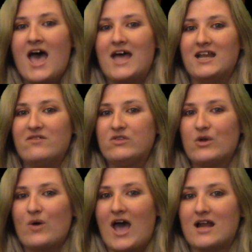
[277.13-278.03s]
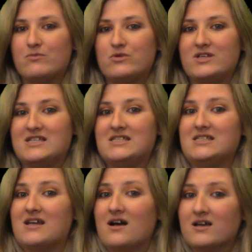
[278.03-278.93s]
and even though Hannibal
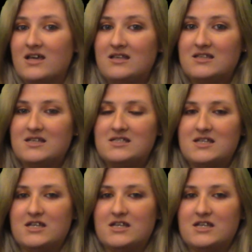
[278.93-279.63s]
is young in this,